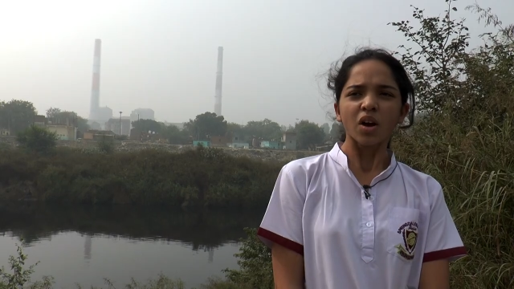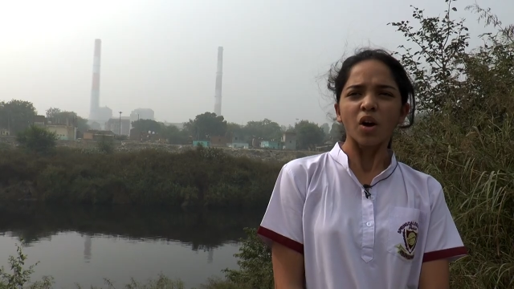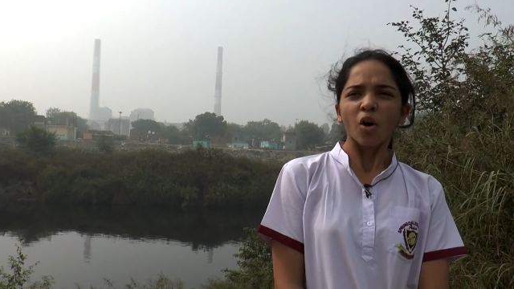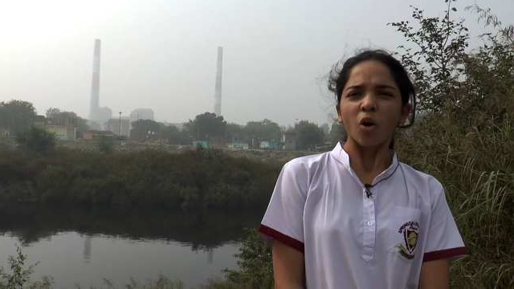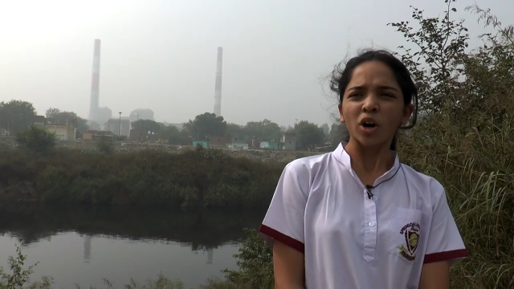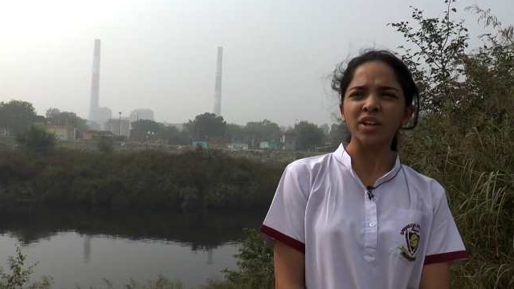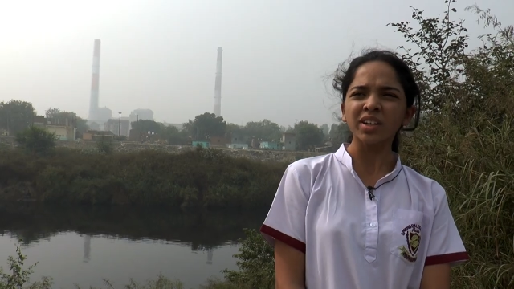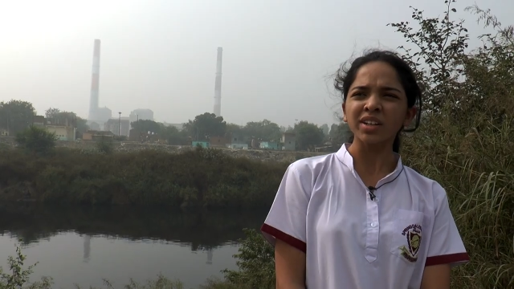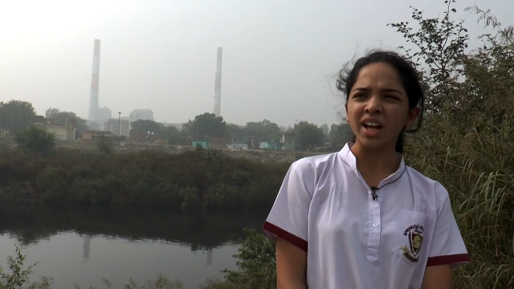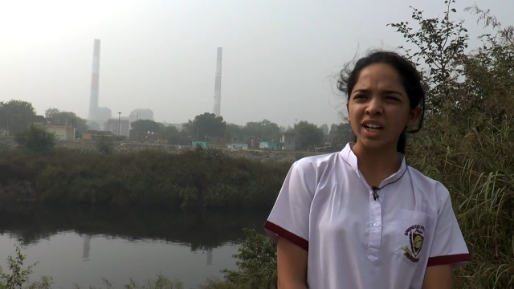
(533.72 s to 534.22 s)

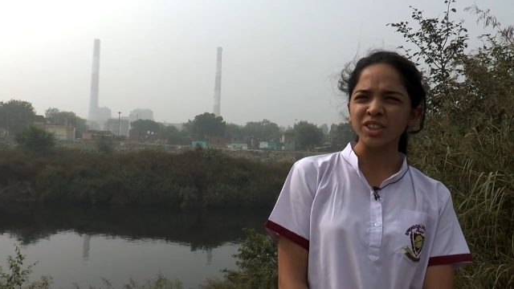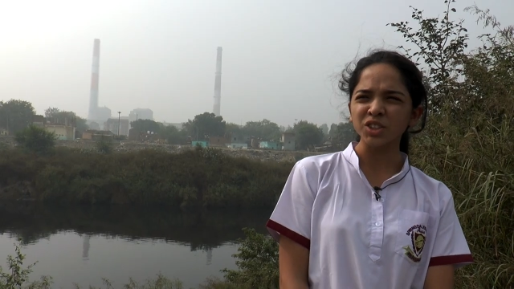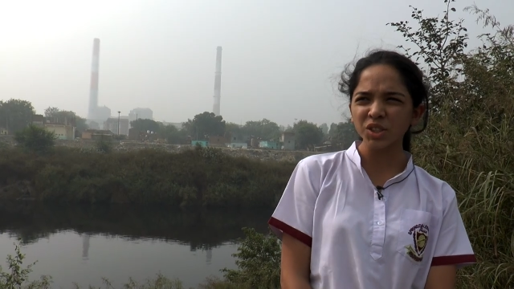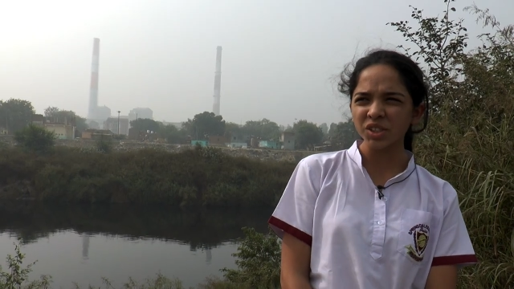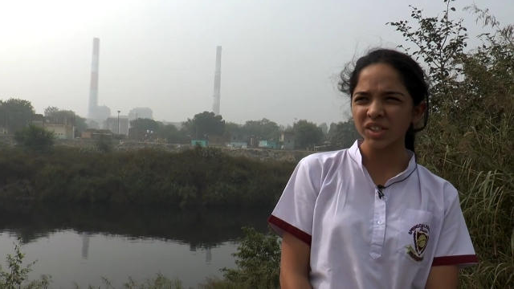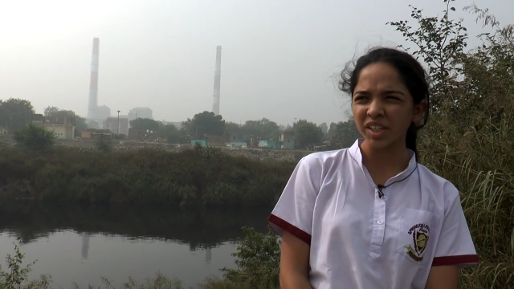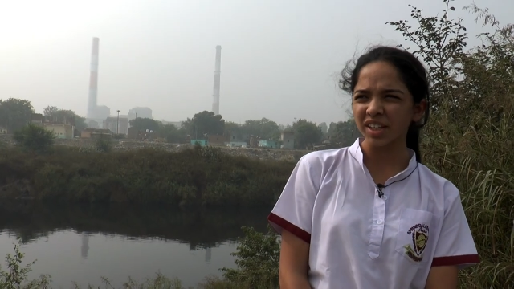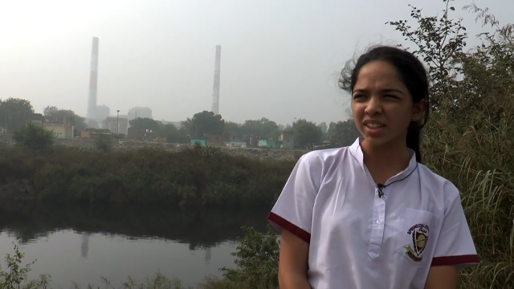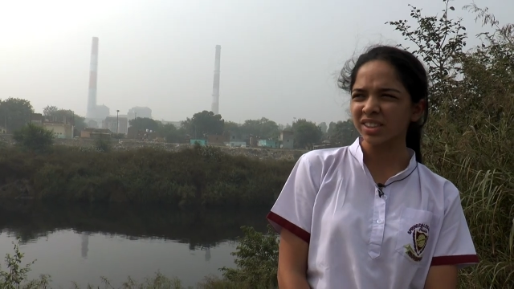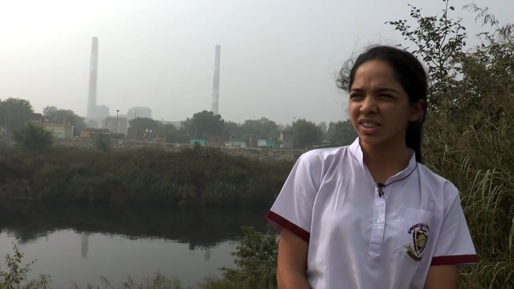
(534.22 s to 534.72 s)
On a larger
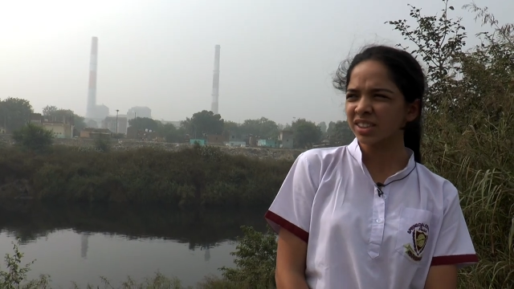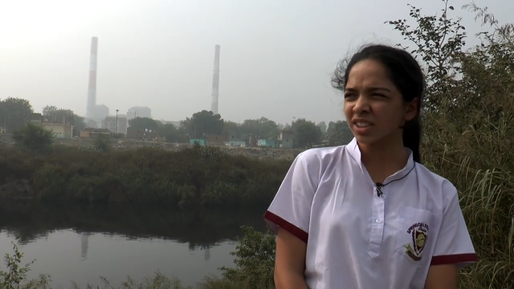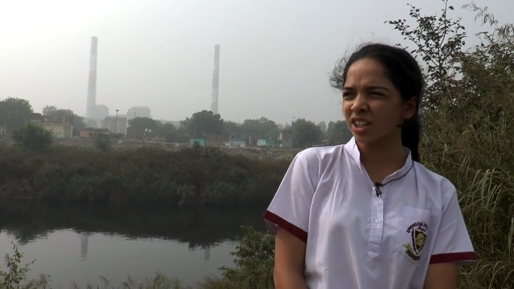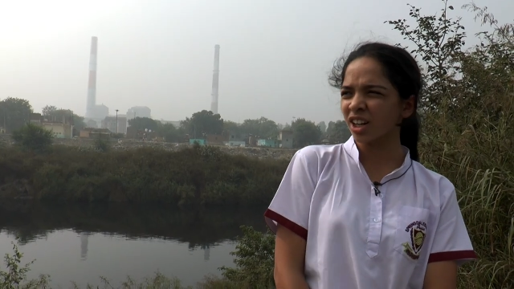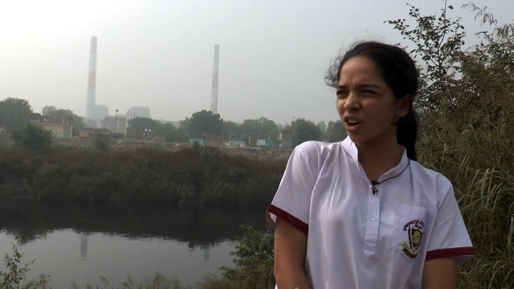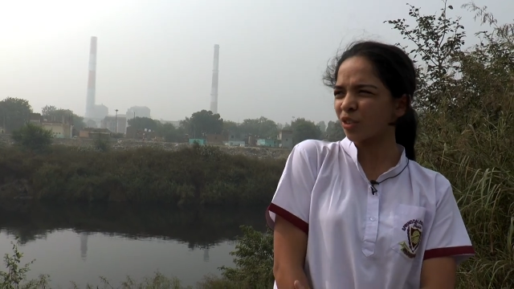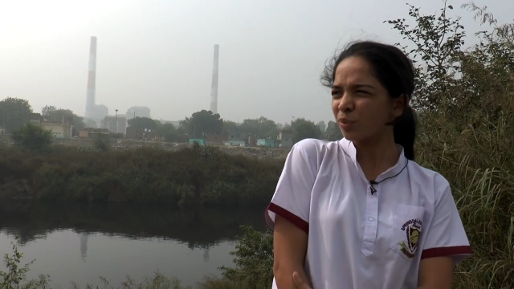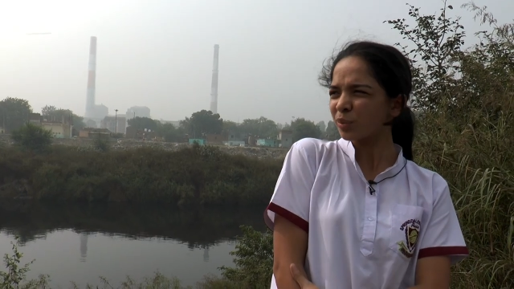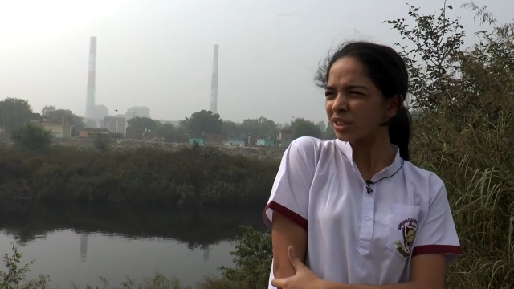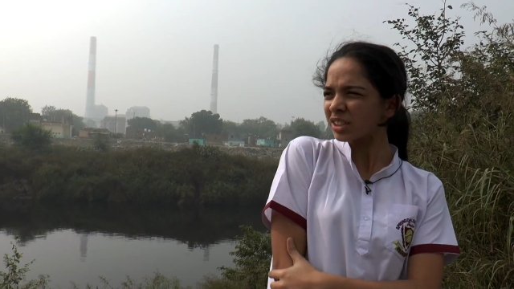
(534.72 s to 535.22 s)
scale, the
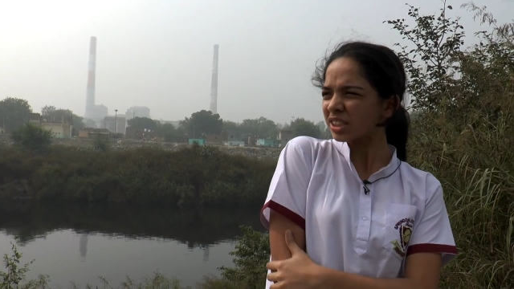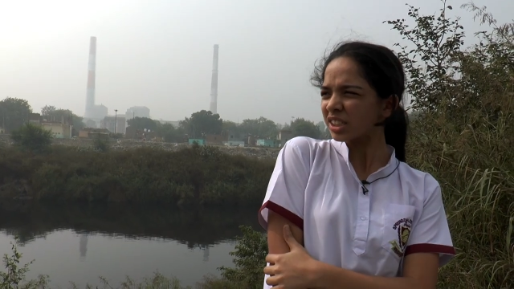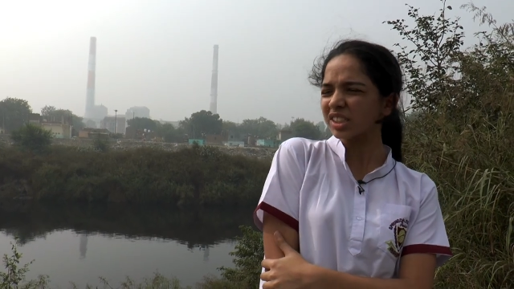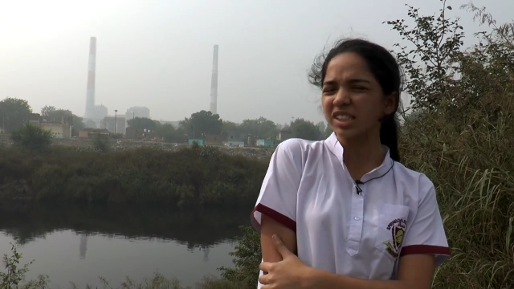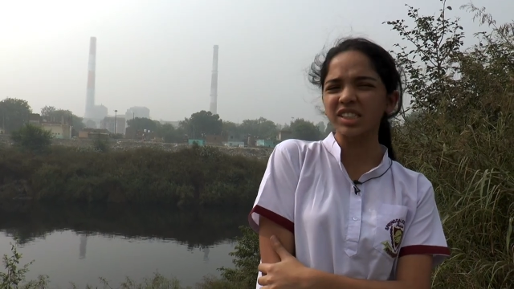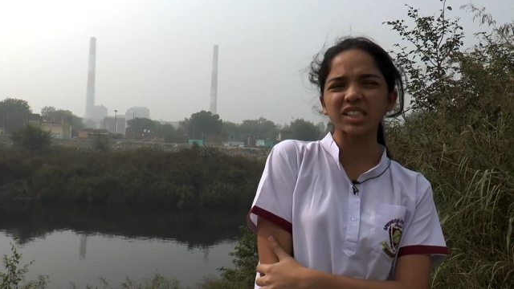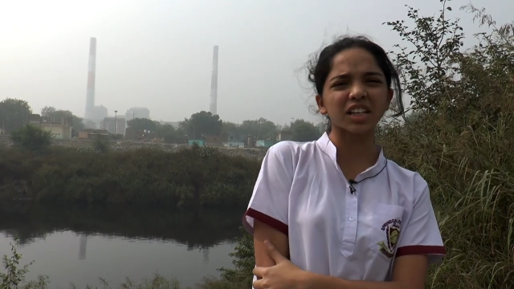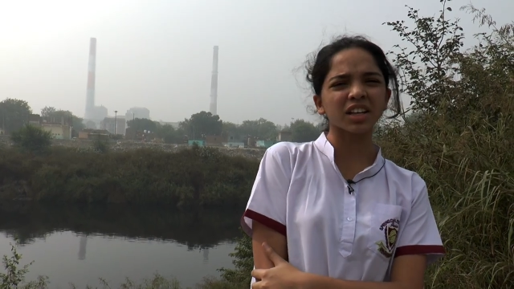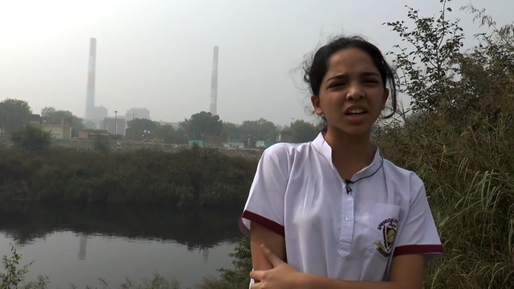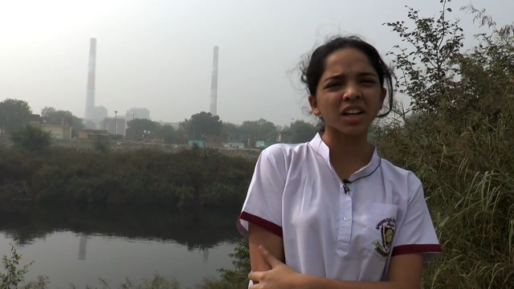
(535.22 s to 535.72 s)
government
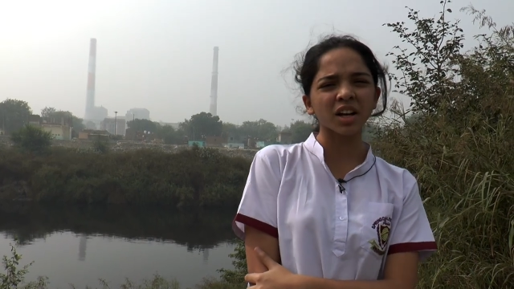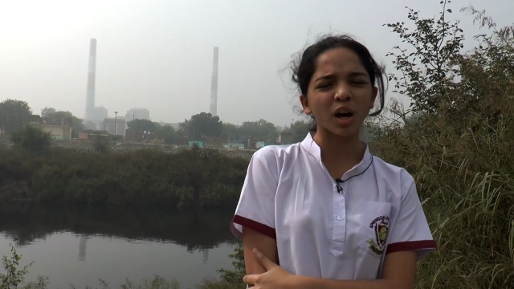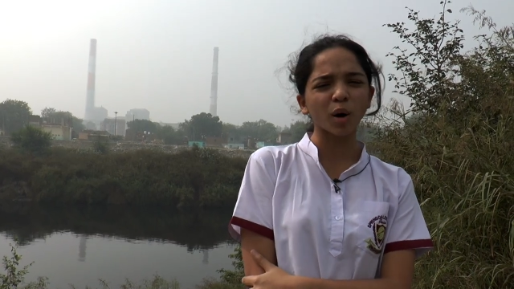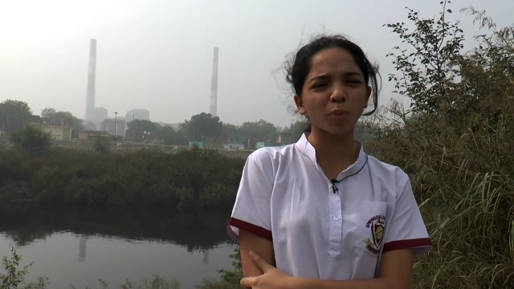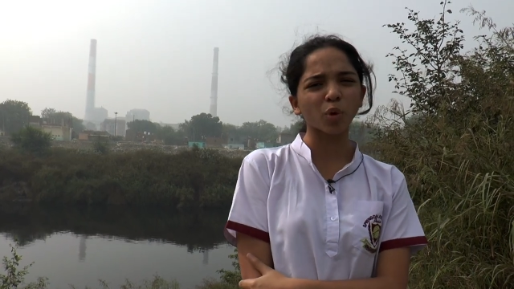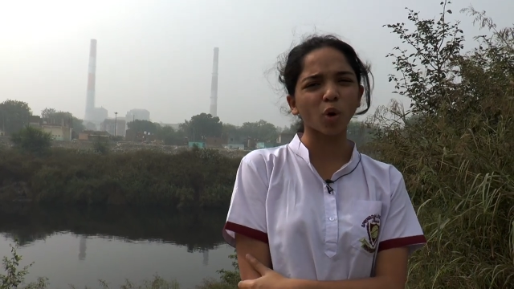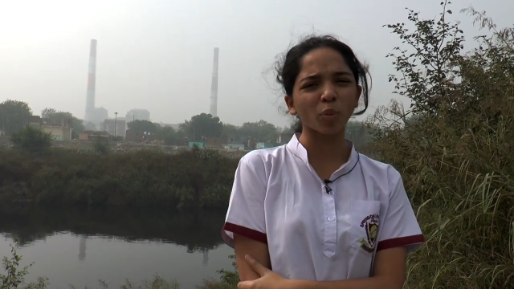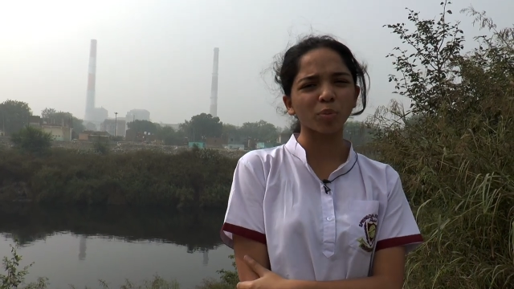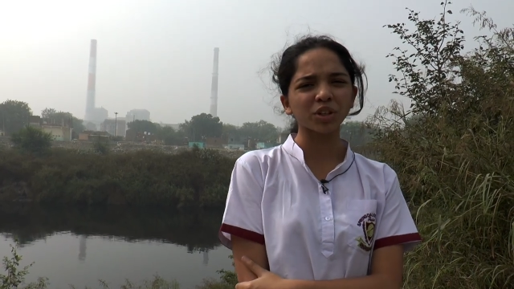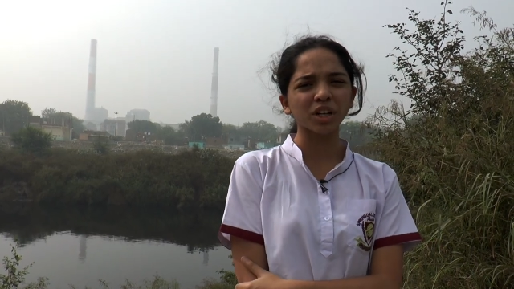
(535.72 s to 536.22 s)
is taking
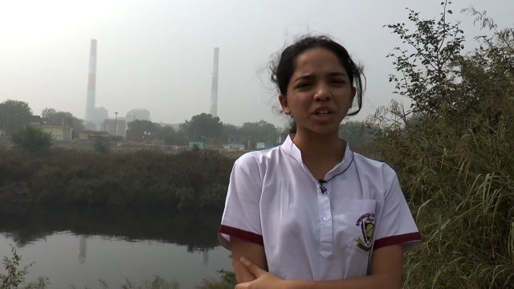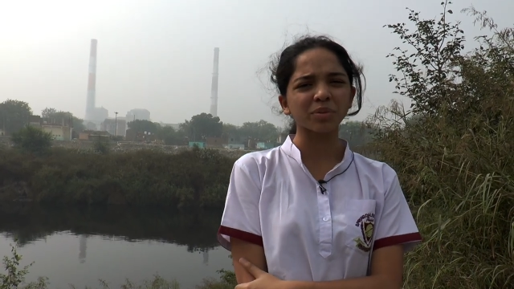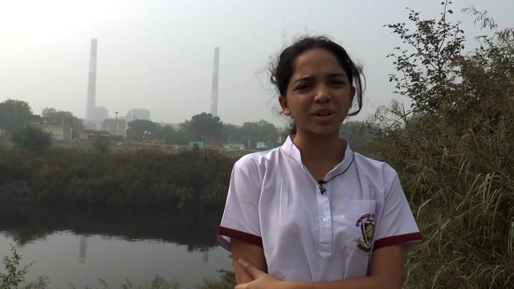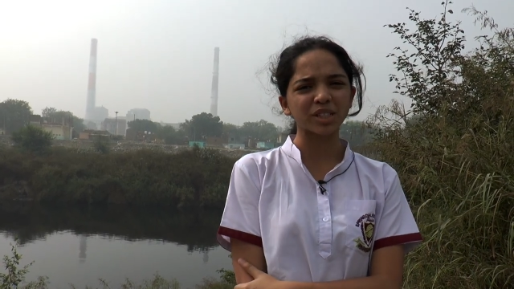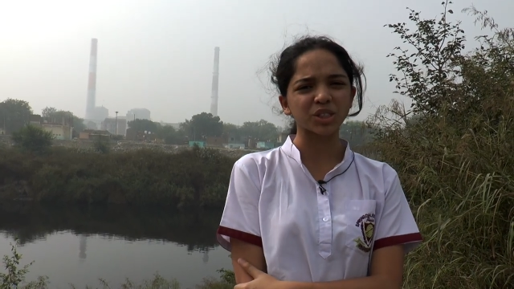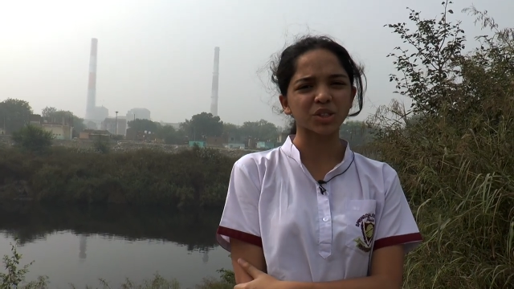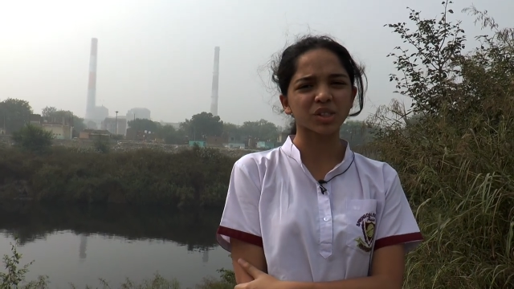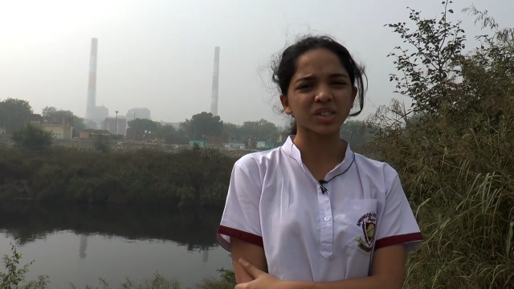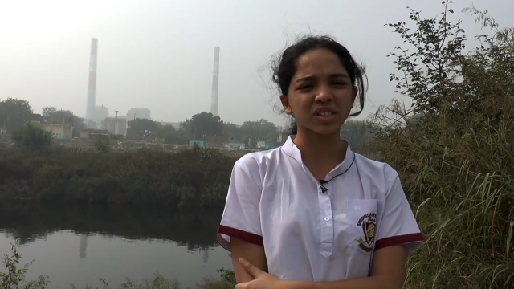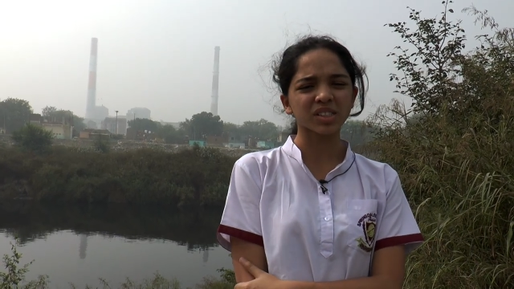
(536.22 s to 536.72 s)
appropriate
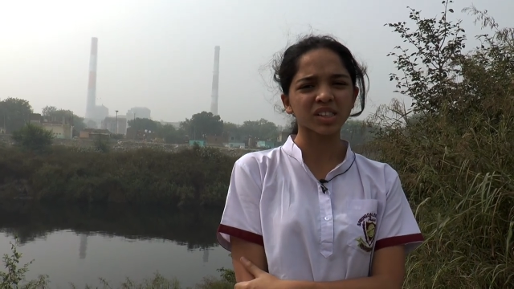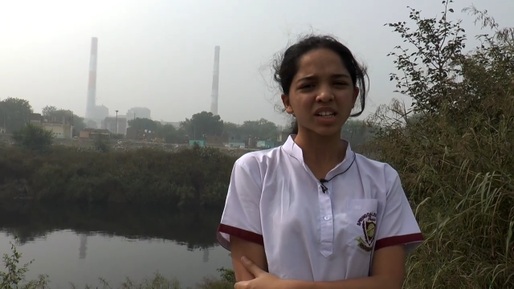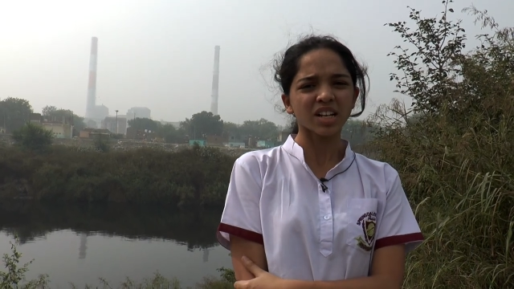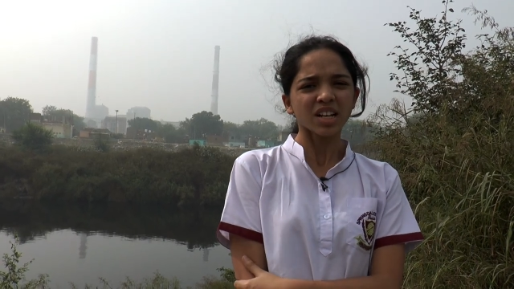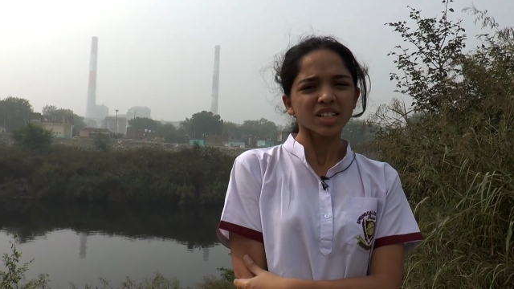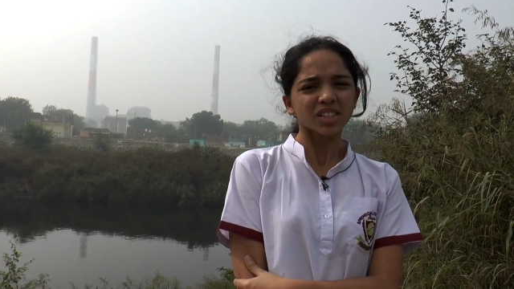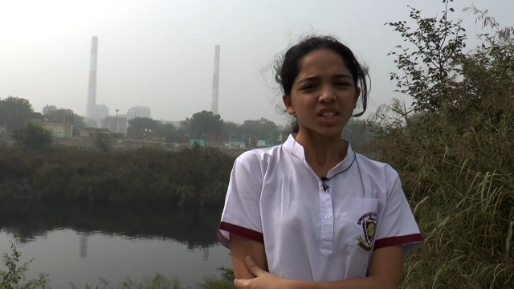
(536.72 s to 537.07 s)
measures